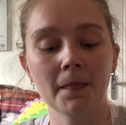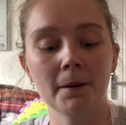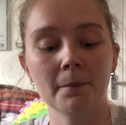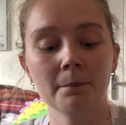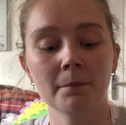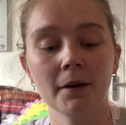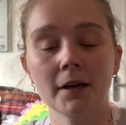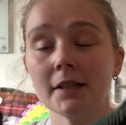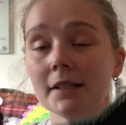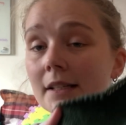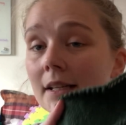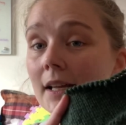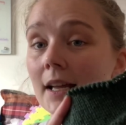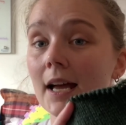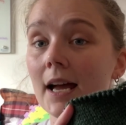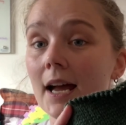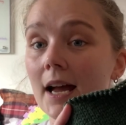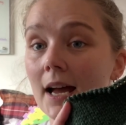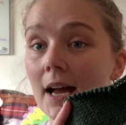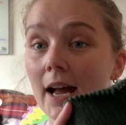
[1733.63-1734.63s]
But
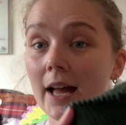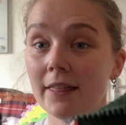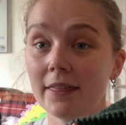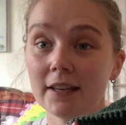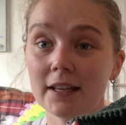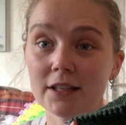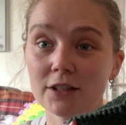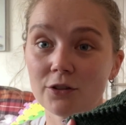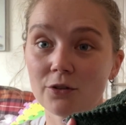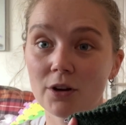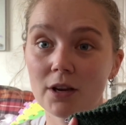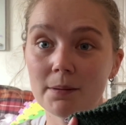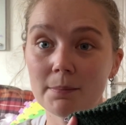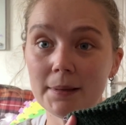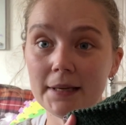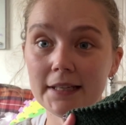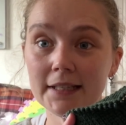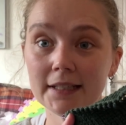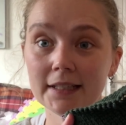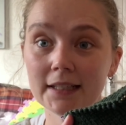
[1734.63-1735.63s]
I think it's great
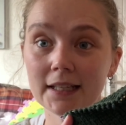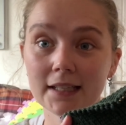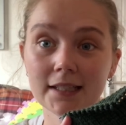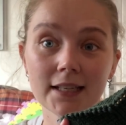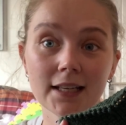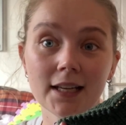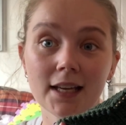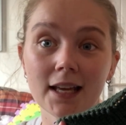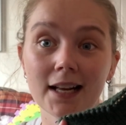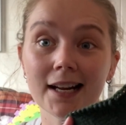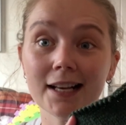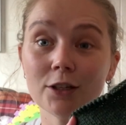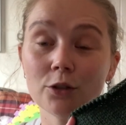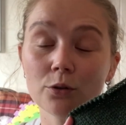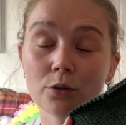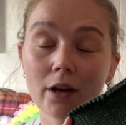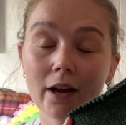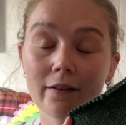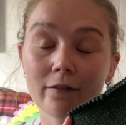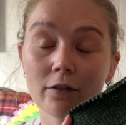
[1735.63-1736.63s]
meeting knitting, and I do
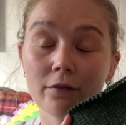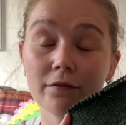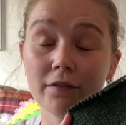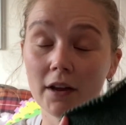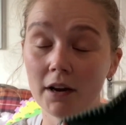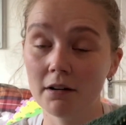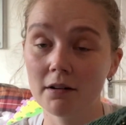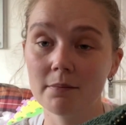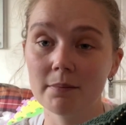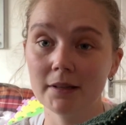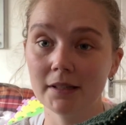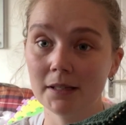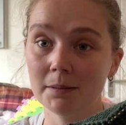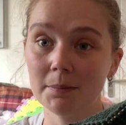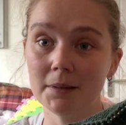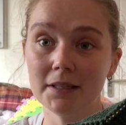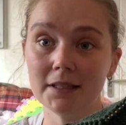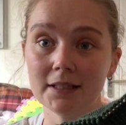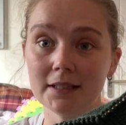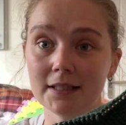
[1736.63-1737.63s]
have a very busy
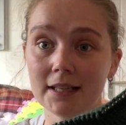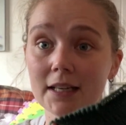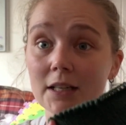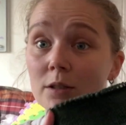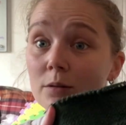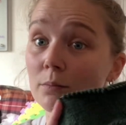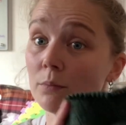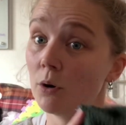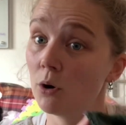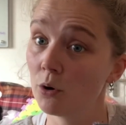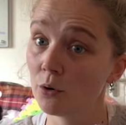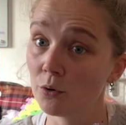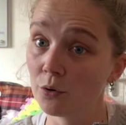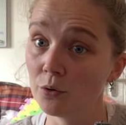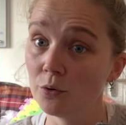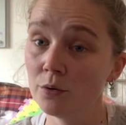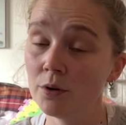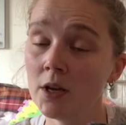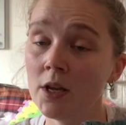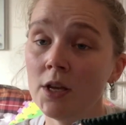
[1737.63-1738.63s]
meeting day
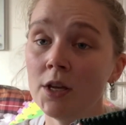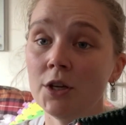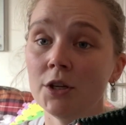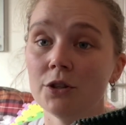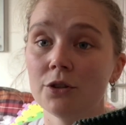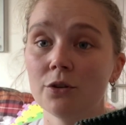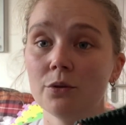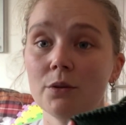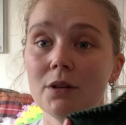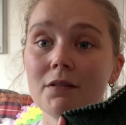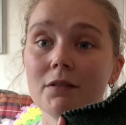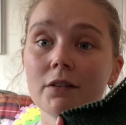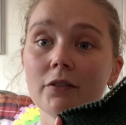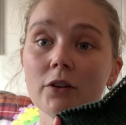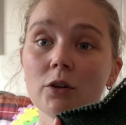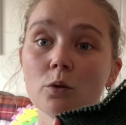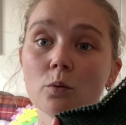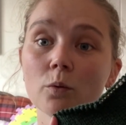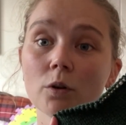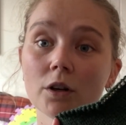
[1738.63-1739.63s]
tomorrow, so even if I
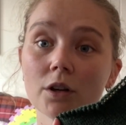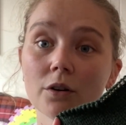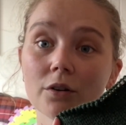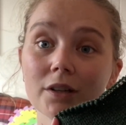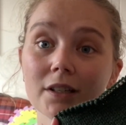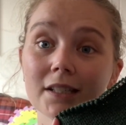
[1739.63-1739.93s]
don't work on it